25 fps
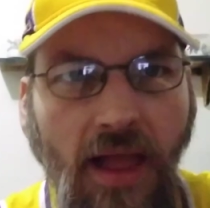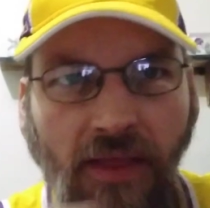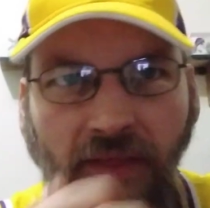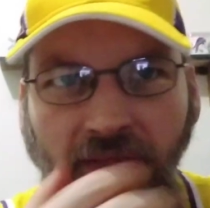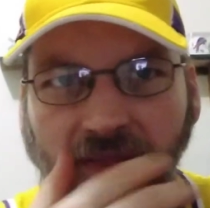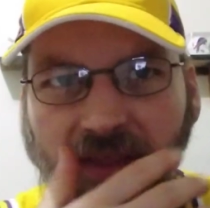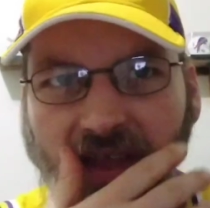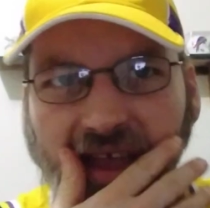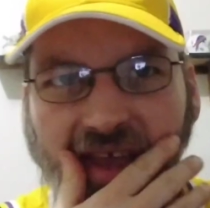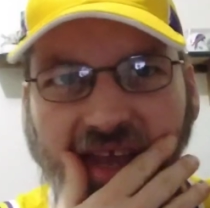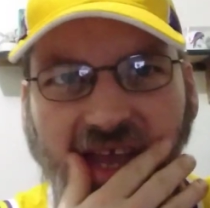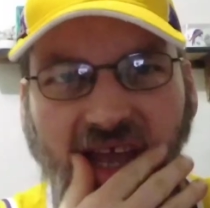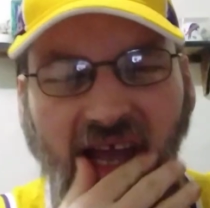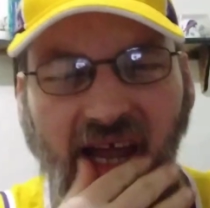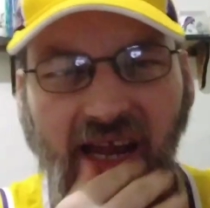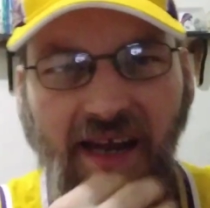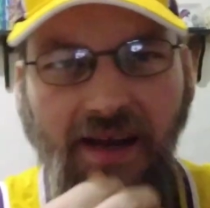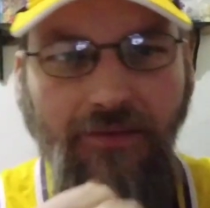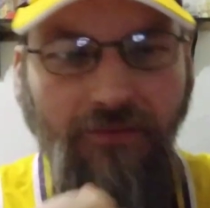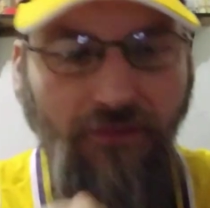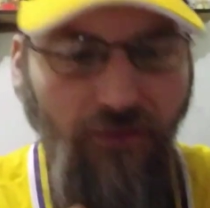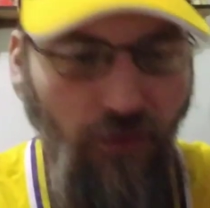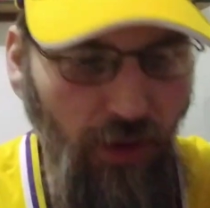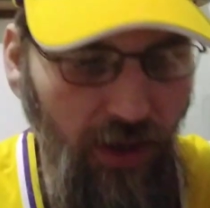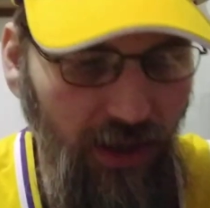They can
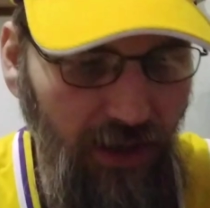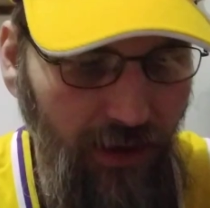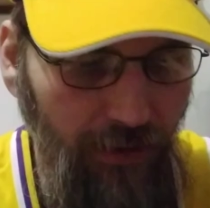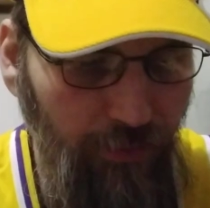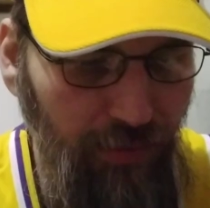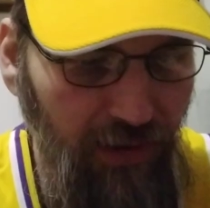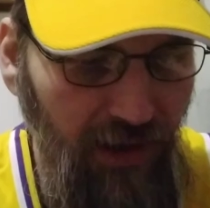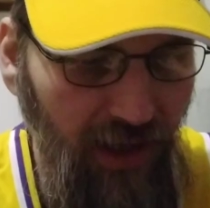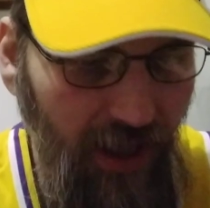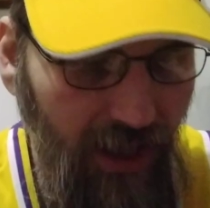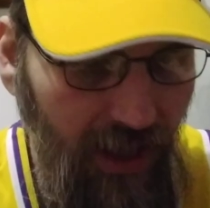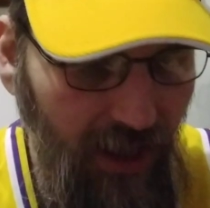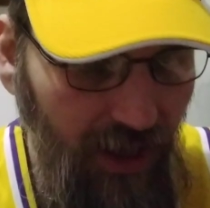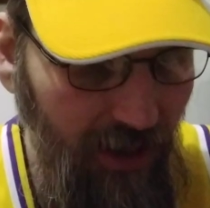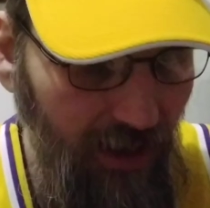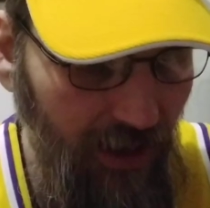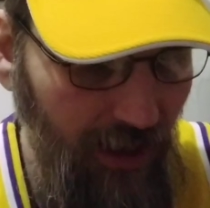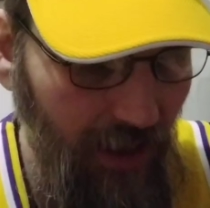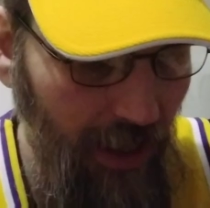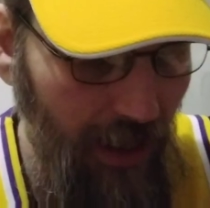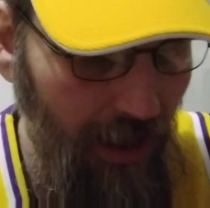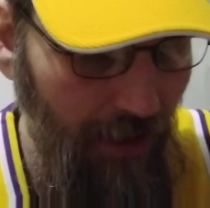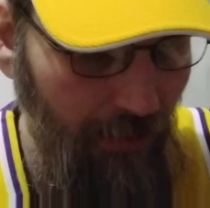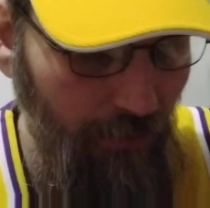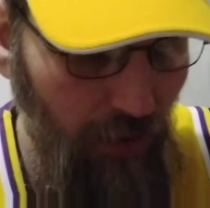avoid the play-in
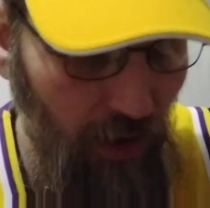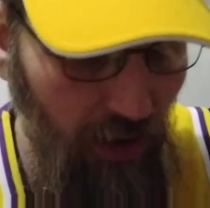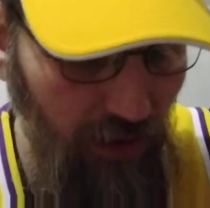game